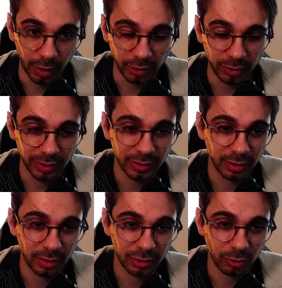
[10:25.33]
And you can
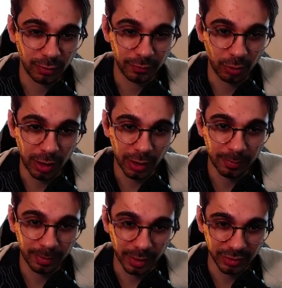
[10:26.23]
see that you have your
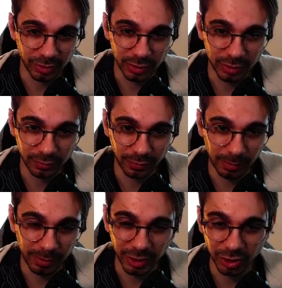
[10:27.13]
app as a native
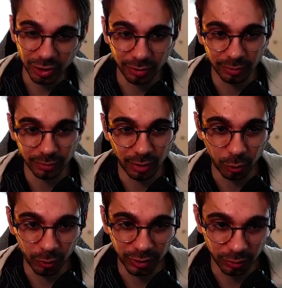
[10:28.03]
application
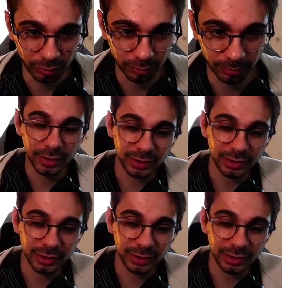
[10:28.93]
on Windows.